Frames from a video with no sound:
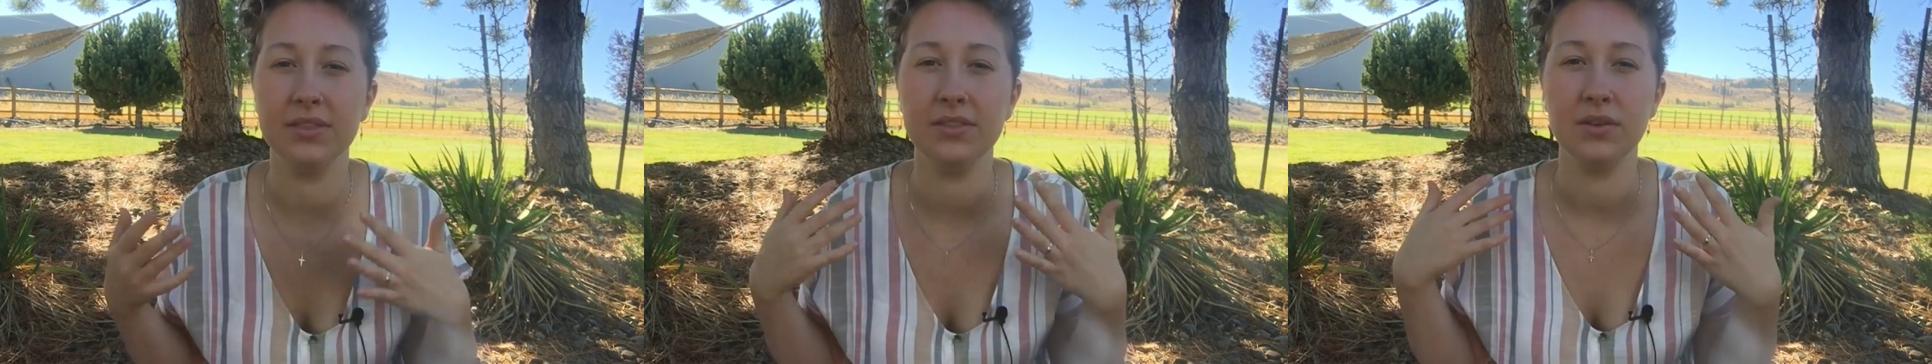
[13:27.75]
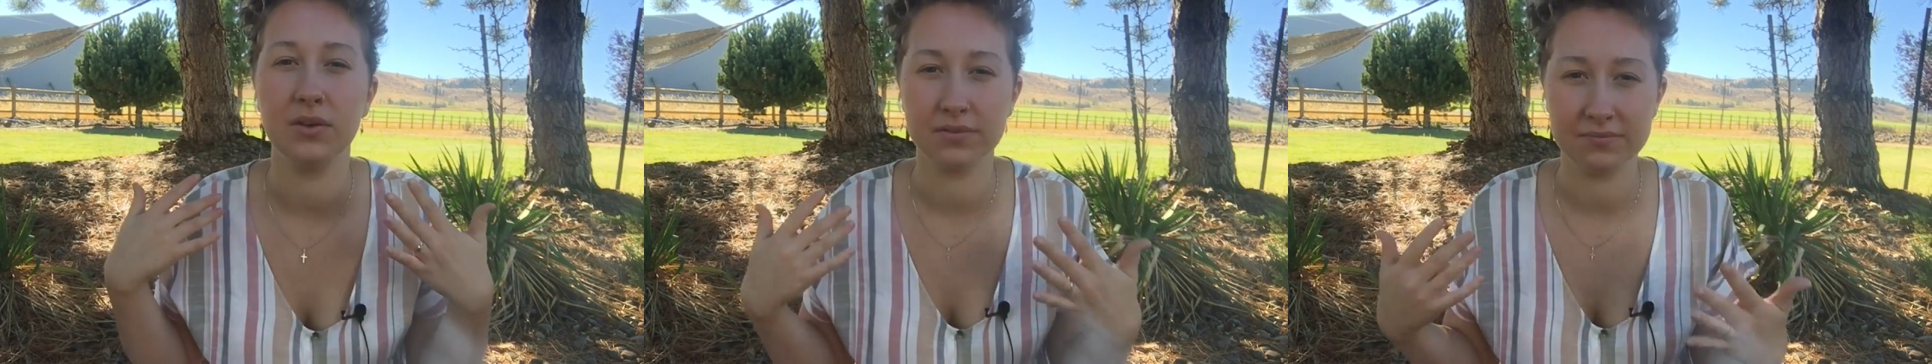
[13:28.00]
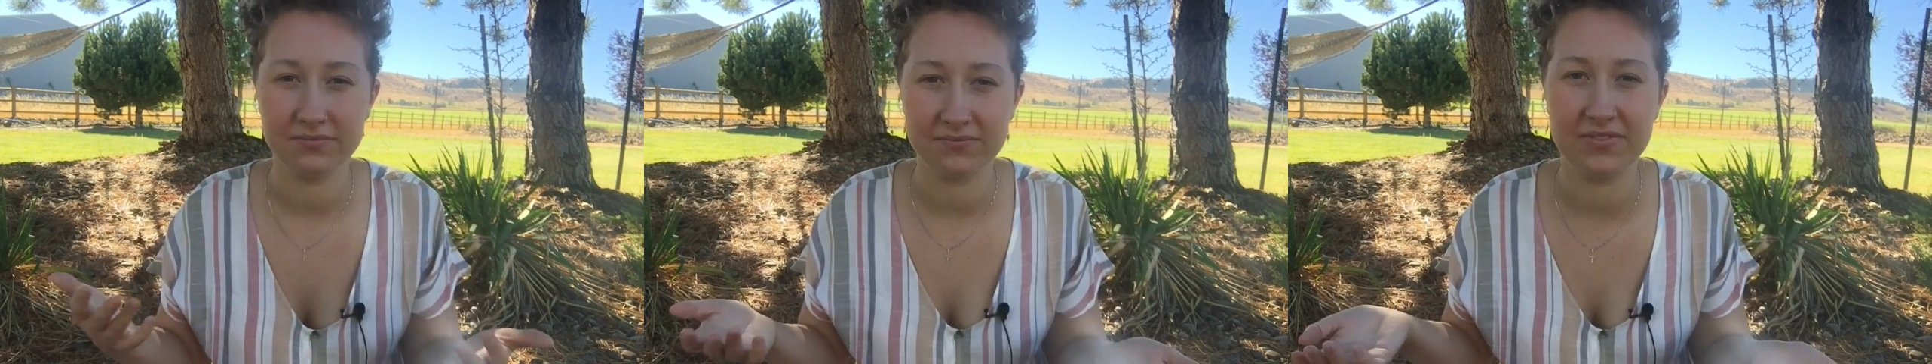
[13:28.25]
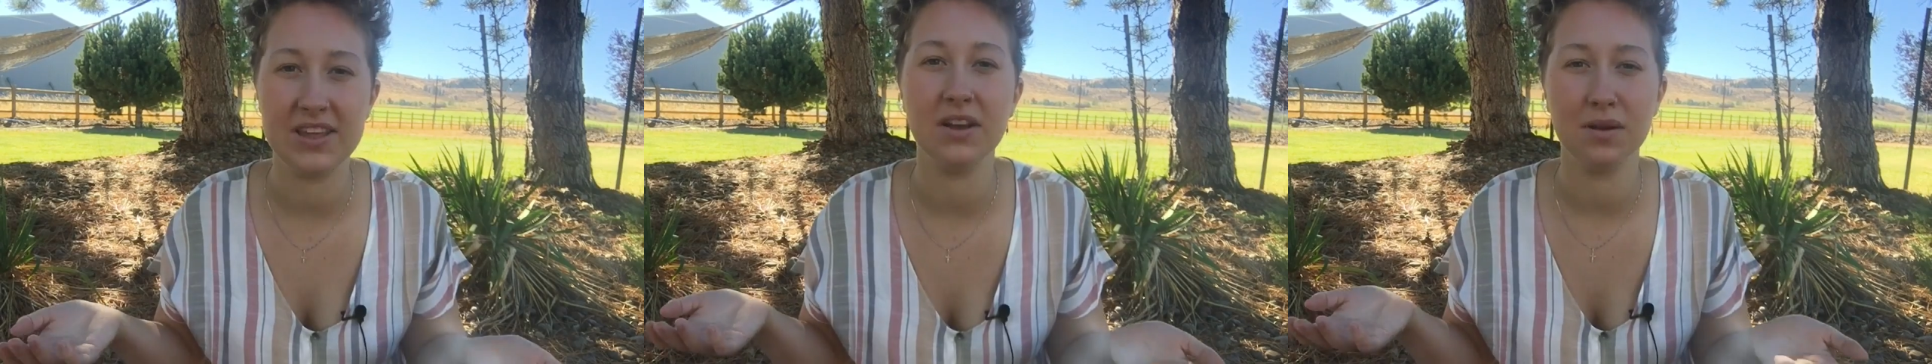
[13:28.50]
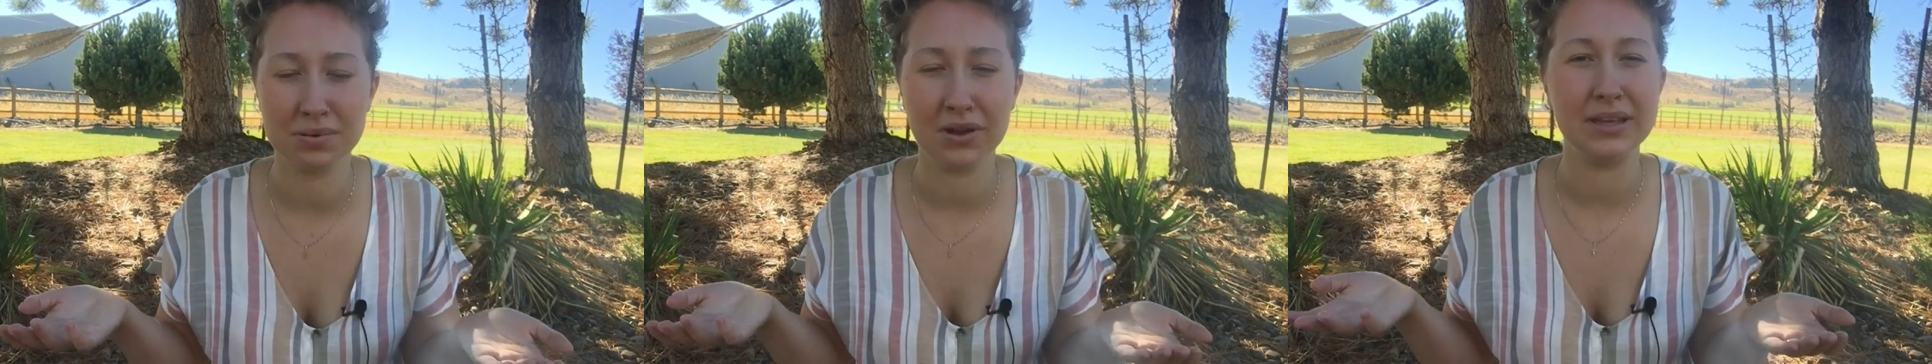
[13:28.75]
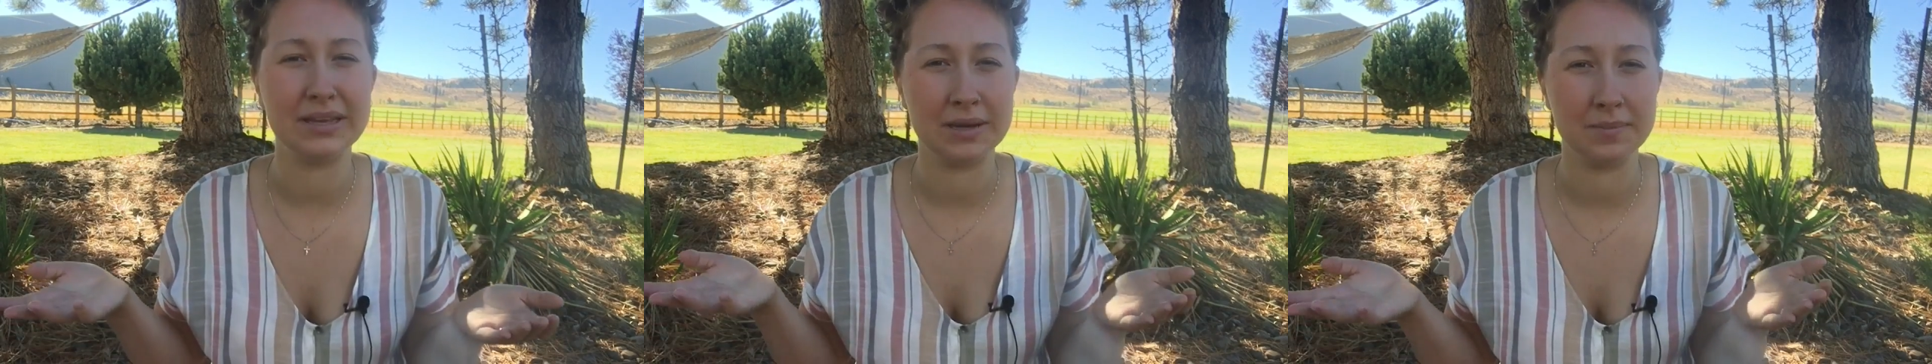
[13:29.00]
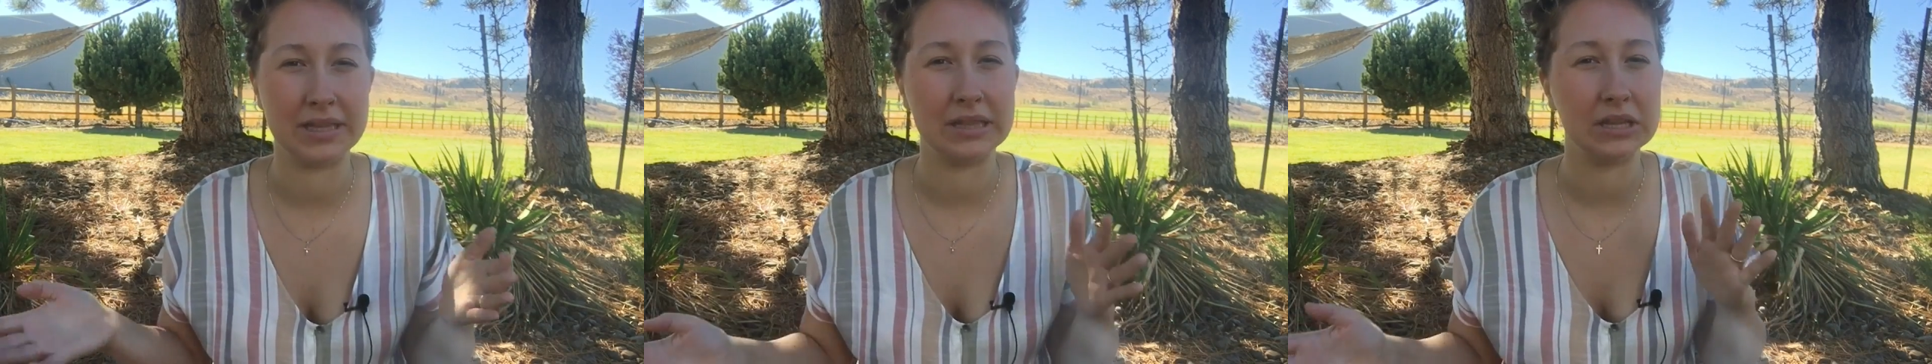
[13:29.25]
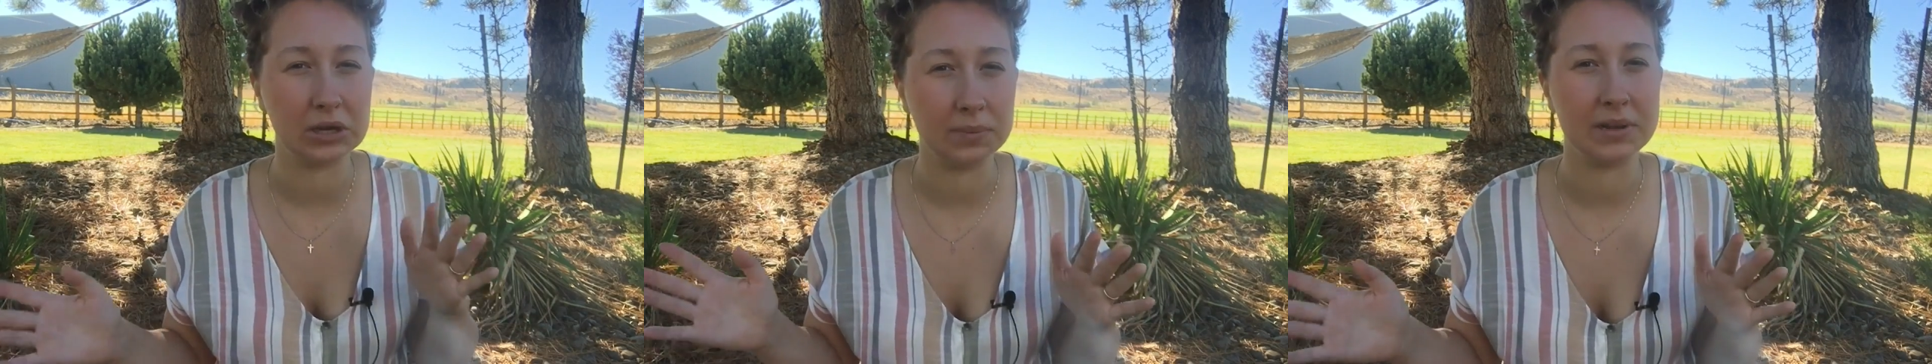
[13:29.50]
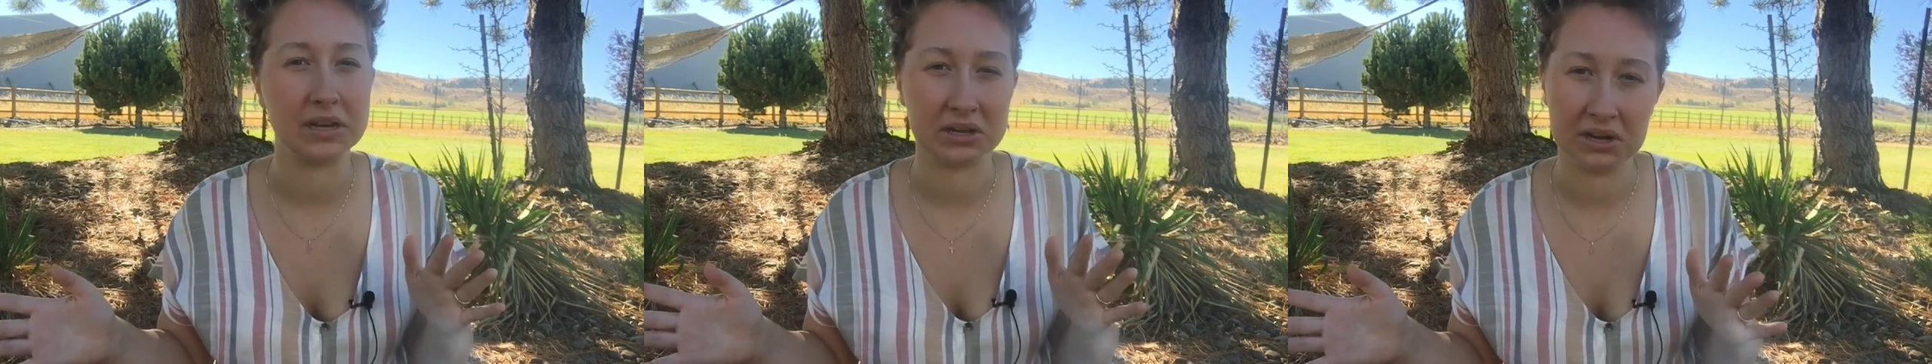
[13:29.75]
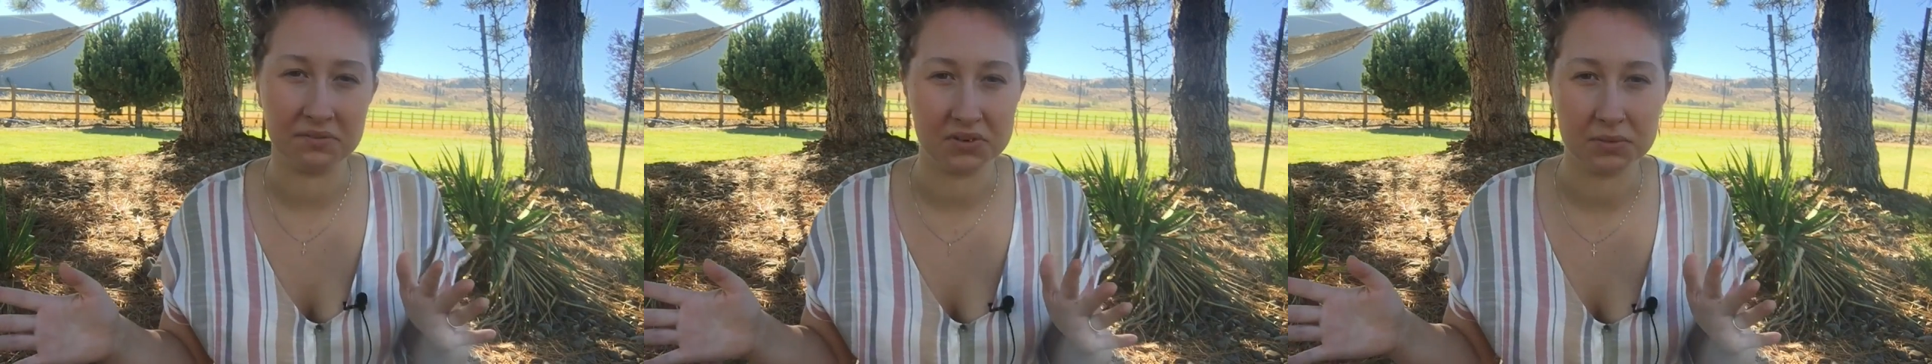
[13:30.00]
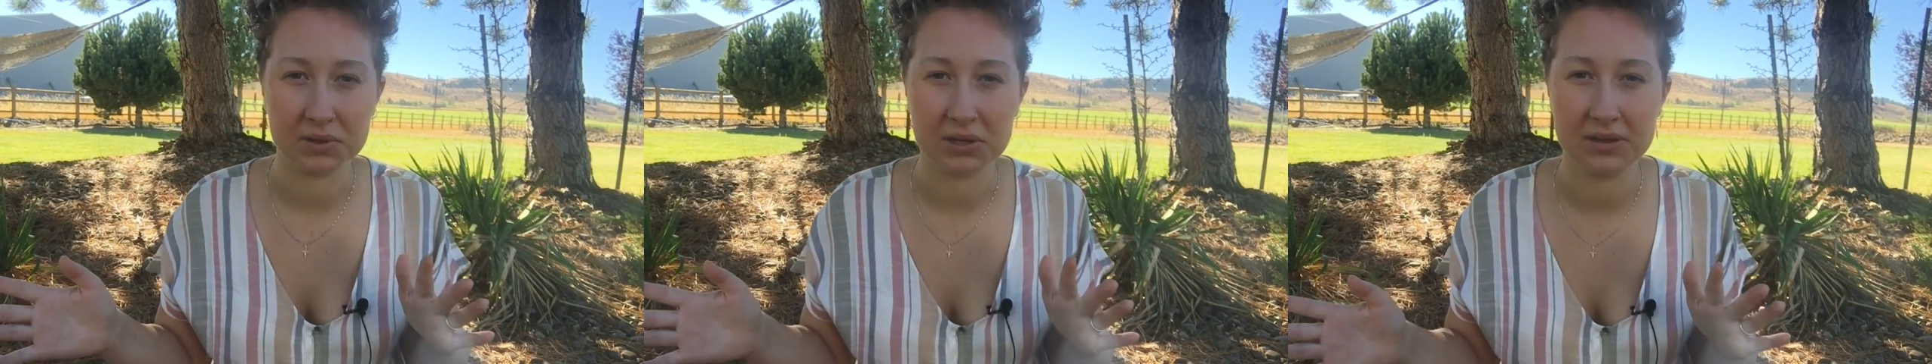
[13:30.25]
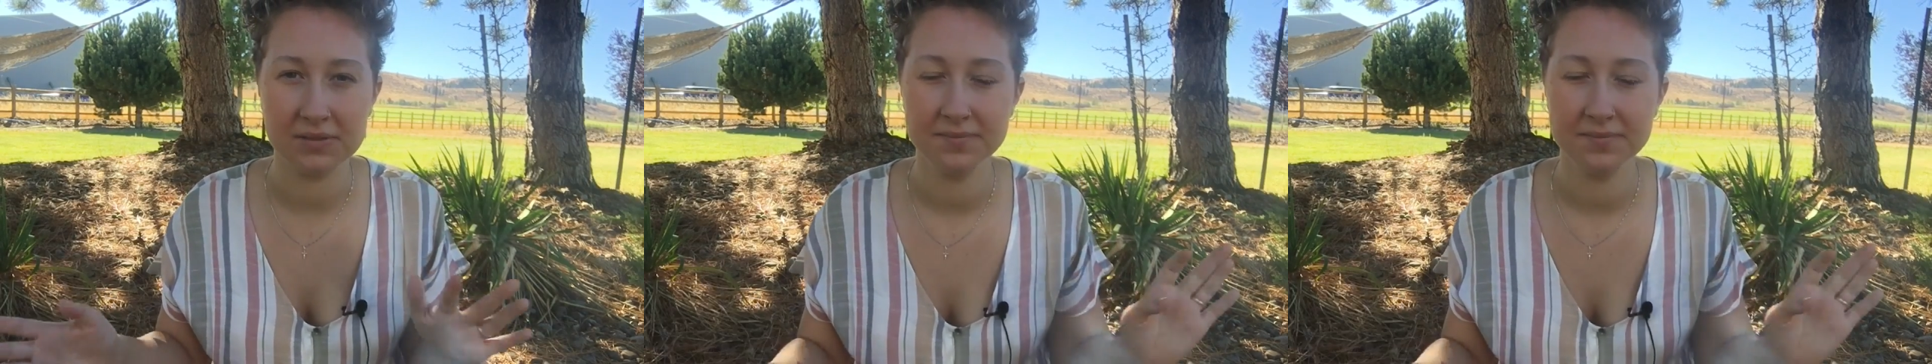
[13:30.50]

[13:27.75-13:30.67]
your feet are probably going to be a little bit uncomfortable.